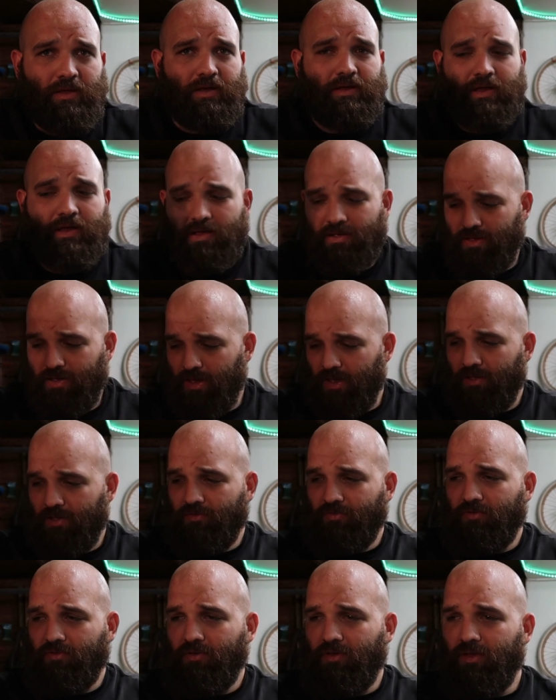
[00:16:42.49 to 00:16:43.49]
Again,
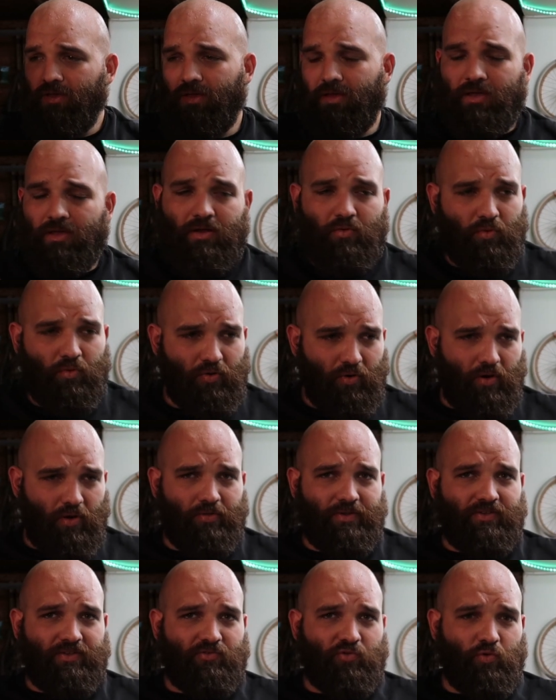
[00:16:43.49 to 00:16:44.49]
guys, with
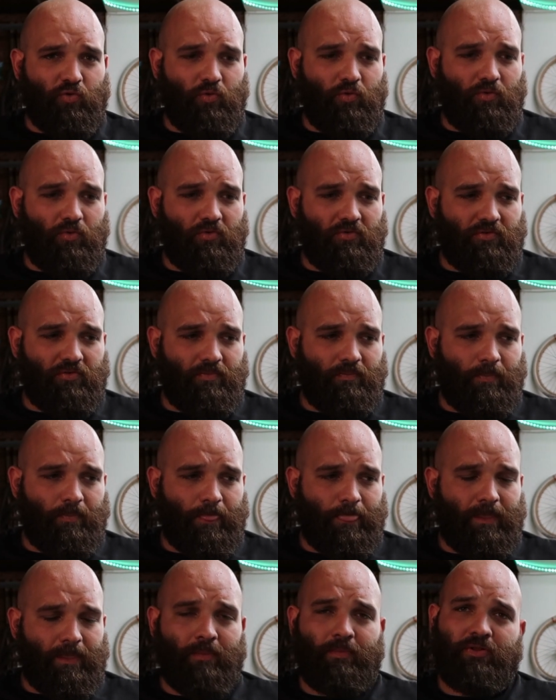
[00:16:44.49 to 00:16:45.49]
all these tools,
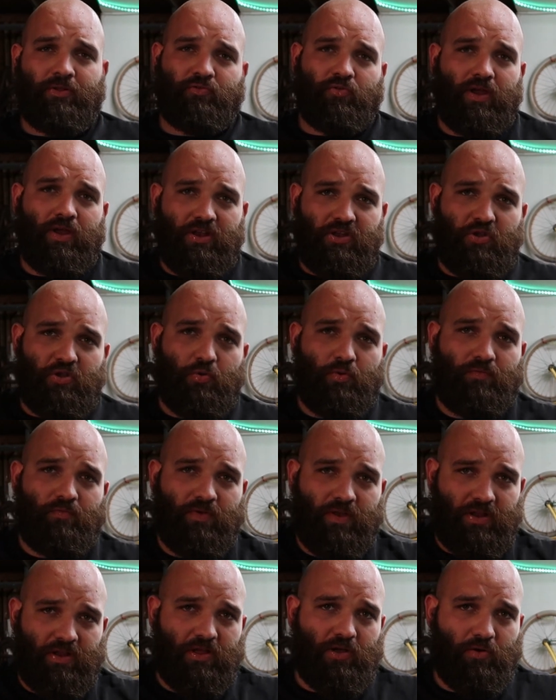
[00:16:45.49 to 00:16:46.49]
I'm going to try to do a
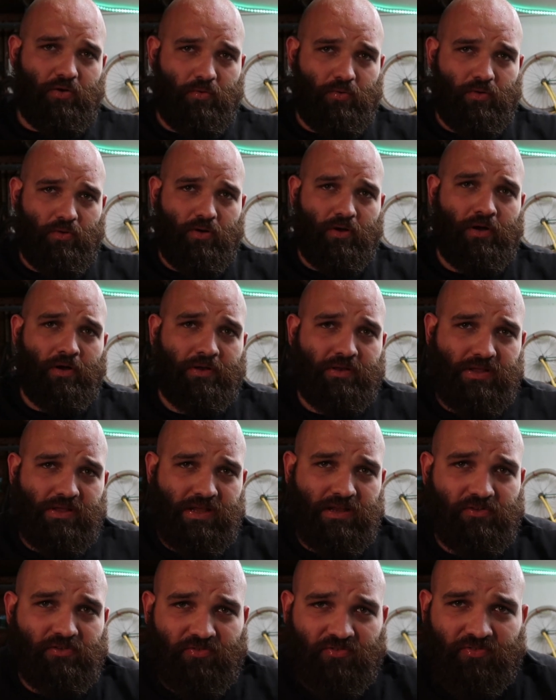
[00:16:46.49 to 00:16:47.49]
video on
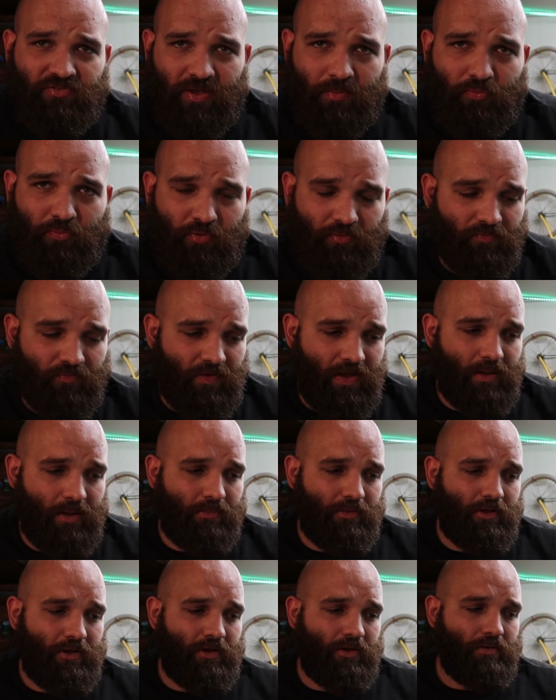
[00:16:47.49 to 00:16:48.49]
each separate
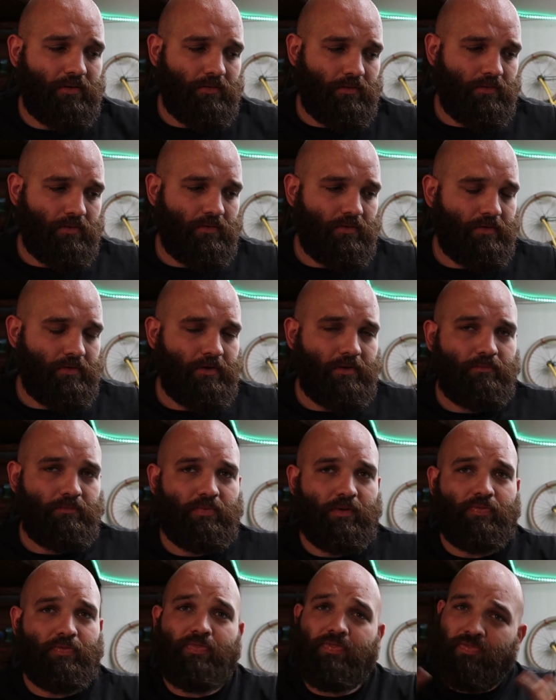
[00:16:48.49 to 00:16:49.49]
family,
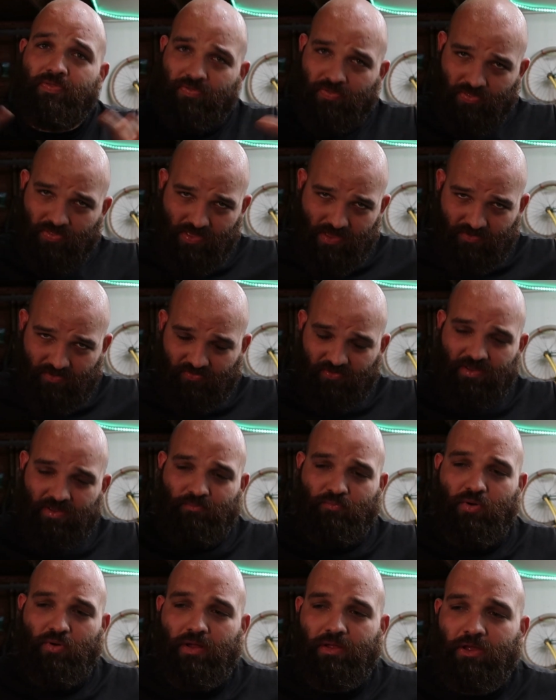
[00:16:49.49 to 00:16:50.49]
but this
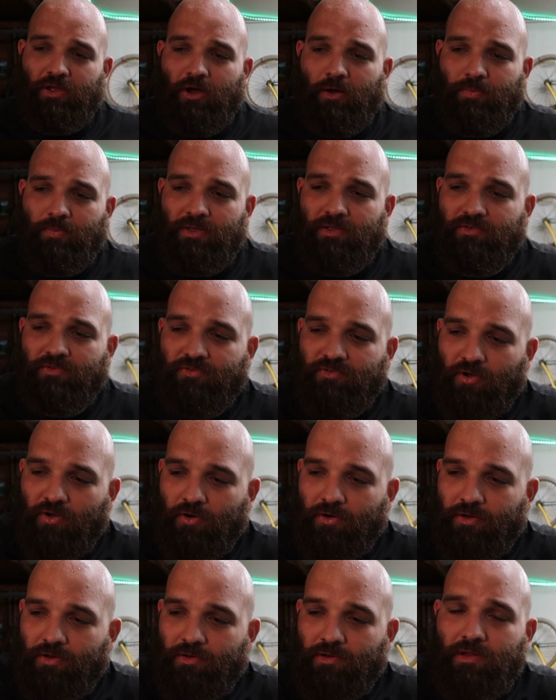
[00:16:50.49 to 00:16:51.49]
can probably help you get
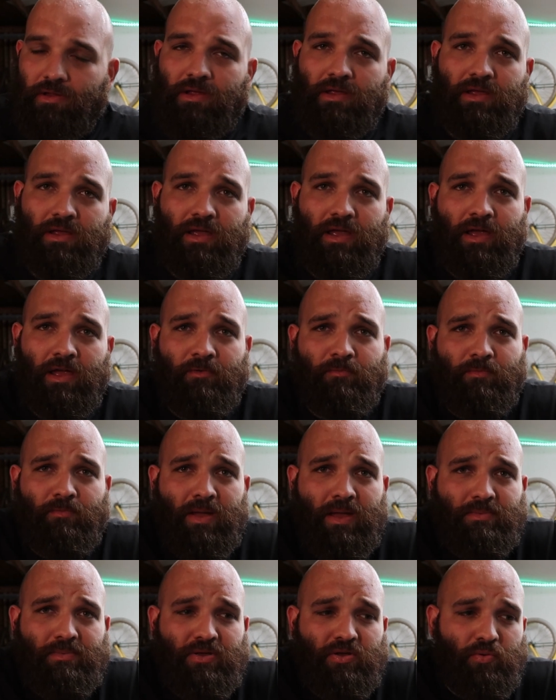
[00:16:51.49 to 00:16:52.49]
started if
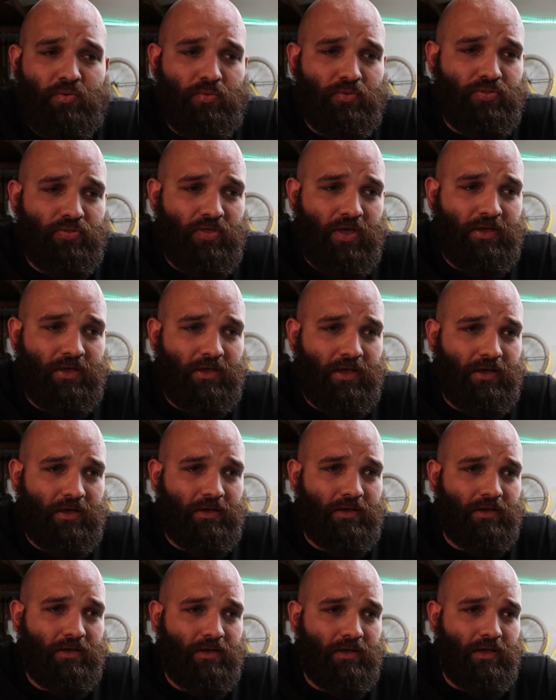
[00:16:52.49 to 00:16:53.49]
maybe you were
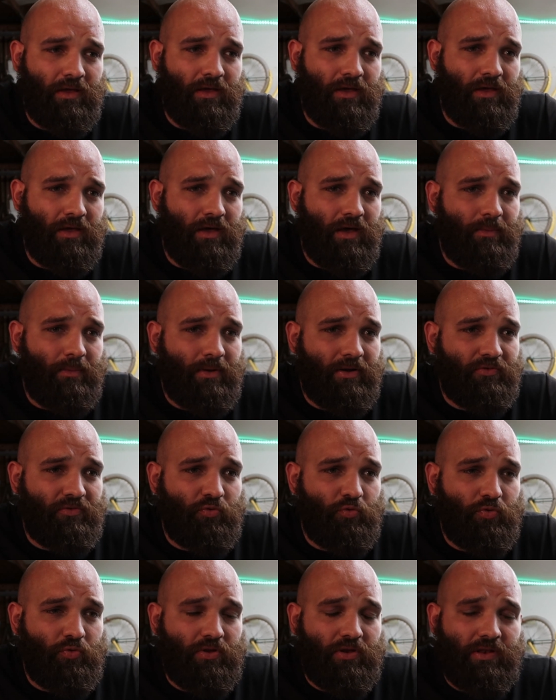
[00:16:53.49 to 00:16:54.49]
thinking about a
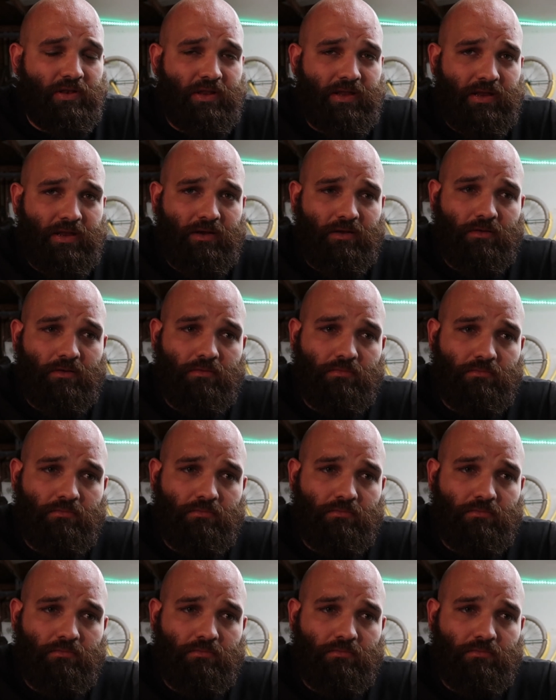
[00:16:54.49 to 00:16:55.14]
tool you need.